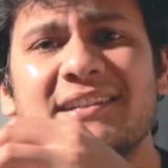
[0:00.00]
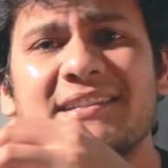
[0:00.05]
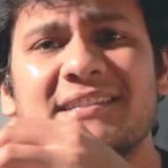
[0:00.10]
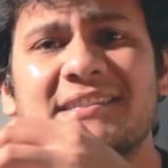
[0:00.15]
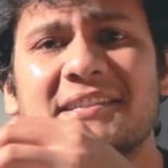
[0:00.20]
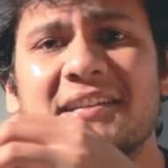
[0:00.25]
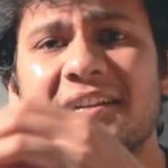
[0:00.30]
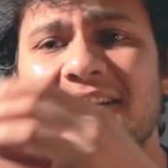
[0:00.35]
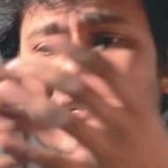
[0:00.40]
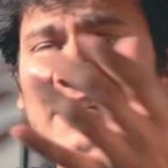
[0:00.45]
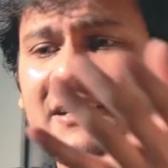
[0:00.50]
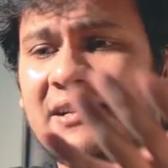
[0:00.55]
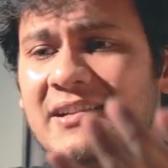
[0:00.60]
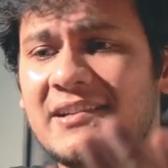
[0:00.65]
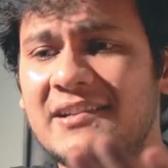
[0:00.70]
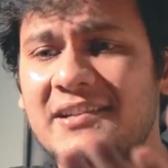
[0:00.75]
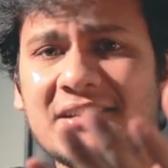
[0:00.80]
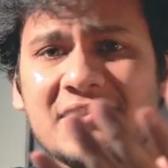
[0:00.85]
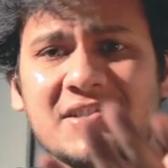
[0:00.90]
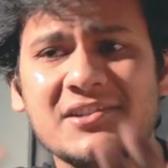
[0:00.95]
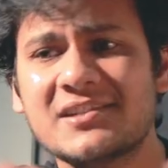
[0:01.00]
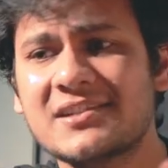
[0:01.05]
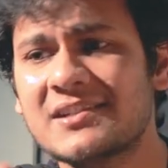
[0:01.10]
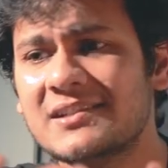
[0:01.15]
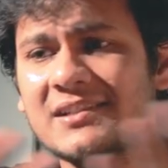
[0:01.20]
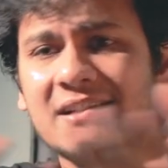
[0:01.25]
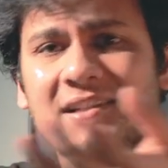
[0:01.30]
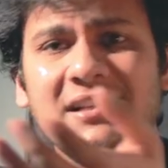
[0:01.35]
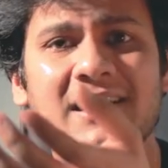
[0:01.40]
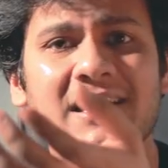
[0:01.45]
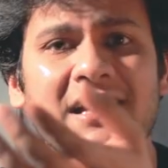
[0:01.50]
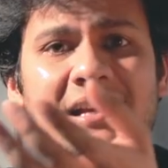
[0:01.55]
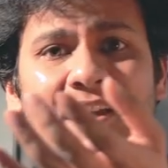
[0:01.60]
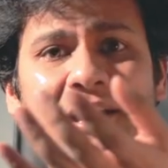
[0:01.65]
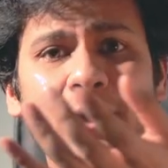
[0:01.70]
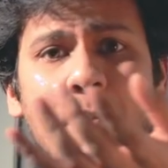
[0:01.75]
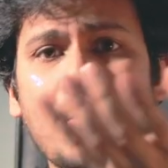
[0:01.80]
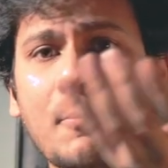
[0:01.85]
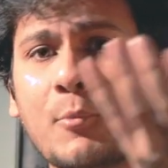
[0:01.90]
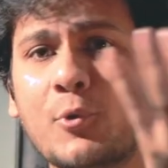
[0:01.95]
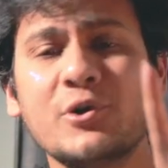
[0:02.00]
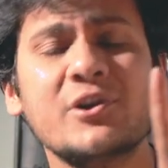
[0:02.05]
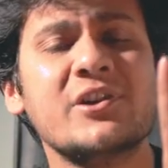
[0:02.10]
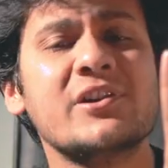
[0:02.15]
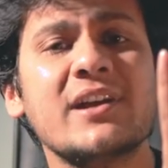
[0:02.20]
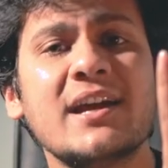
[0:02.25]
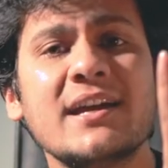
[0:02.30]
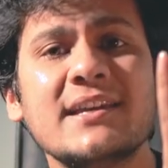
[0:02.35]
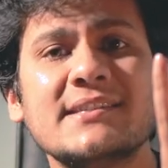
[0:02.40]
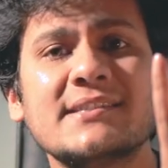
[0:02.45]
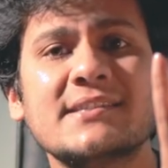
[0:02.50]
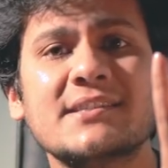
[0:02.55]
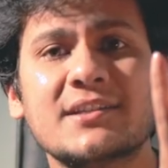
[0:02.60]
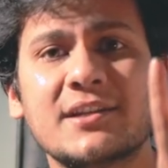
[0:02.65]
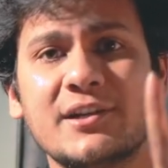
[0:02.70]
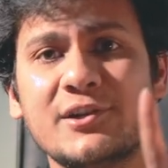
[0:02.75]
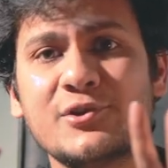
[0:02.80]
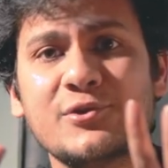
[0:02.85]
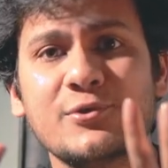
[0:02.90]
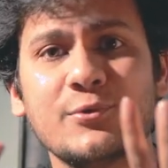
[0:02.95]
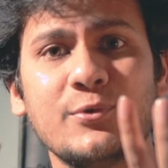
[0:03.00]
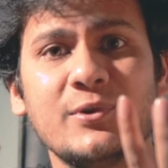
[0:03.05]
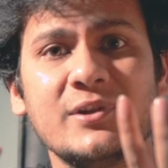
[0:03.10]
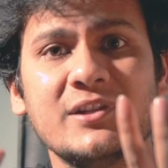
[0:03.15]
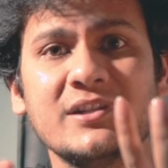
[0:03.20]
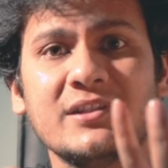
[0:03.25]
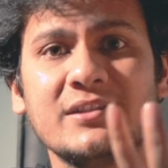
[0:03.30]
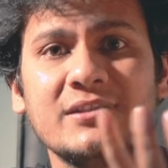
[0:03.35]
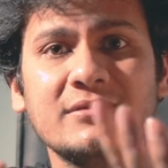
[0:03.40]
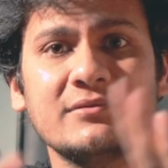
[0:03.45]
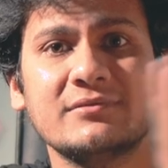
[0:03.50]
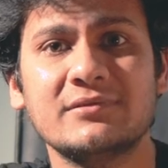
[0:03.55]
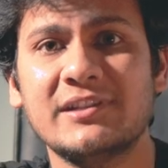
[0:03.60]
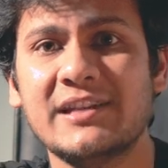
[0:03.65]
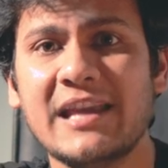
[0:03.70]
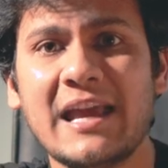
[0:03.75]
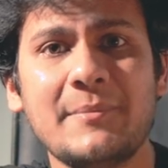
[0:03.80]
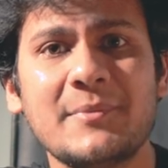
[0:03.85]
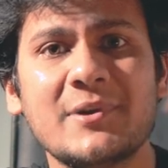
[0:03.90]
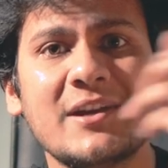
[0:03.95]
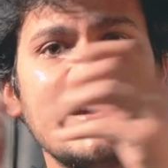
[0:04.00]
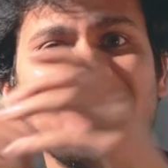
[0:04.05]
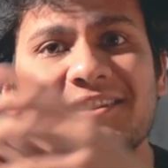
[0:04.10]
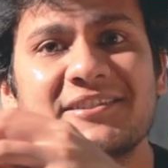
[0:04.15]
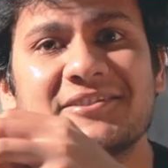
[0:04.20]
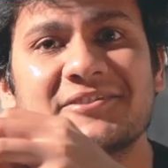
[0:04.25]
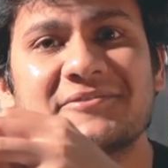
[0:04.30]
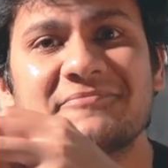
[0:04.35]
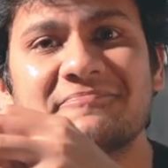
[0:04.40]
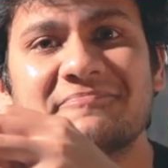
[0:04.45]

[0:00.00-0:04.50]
It's a digital, motorized, controlled camera head.